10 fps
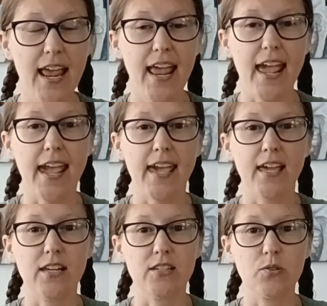
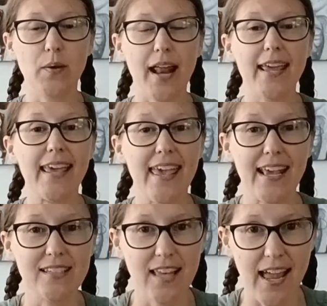and when I get
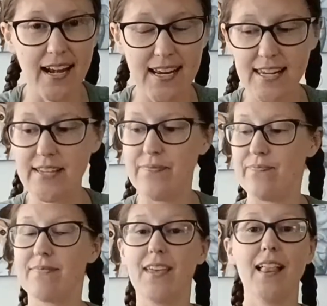anxiety,
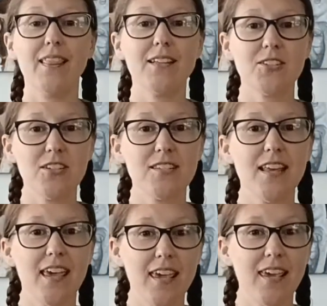let's just
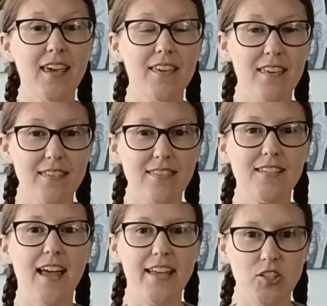say the
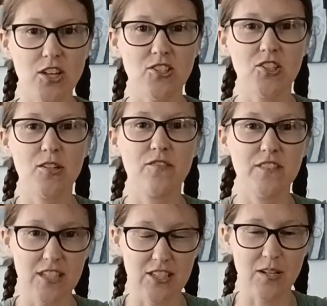digestive
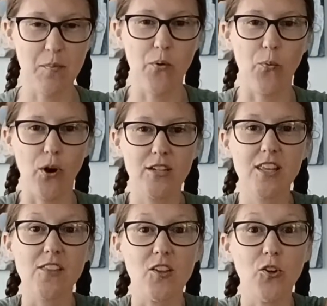system works
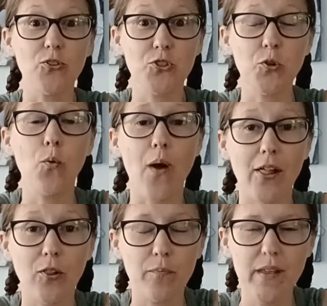a little too
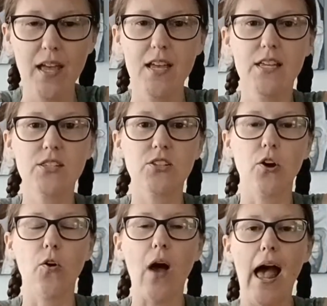well.
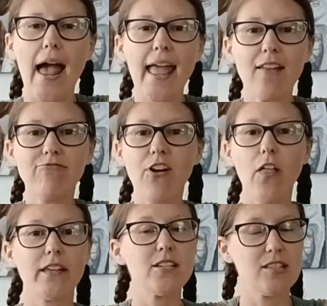So I had
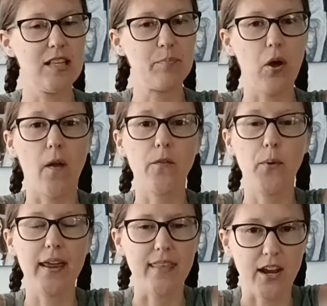fallen asleep on the
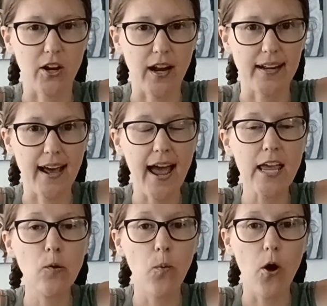way there, and
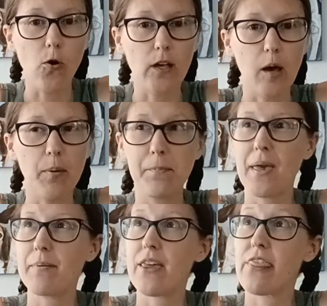I woke up
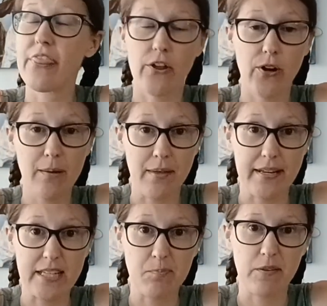maybe 30
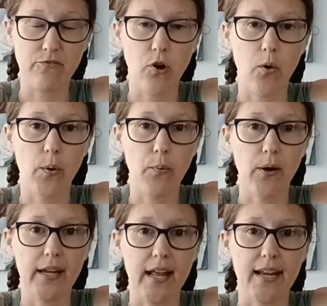minutes before we were
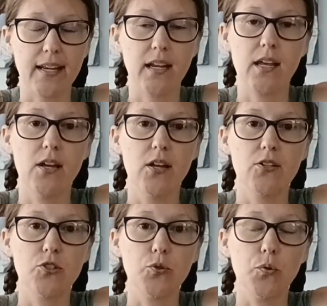getting
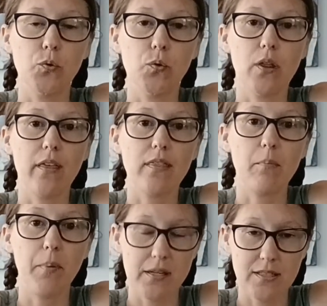to the
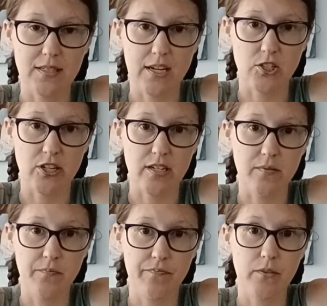bus station.
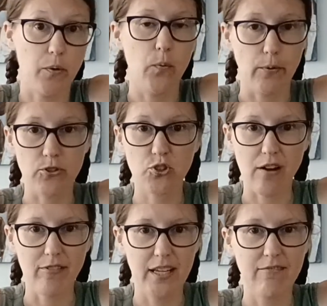We were
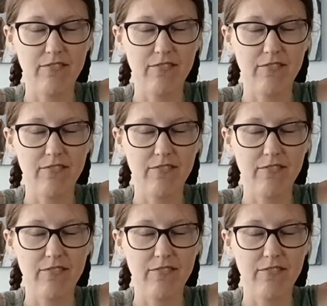traveling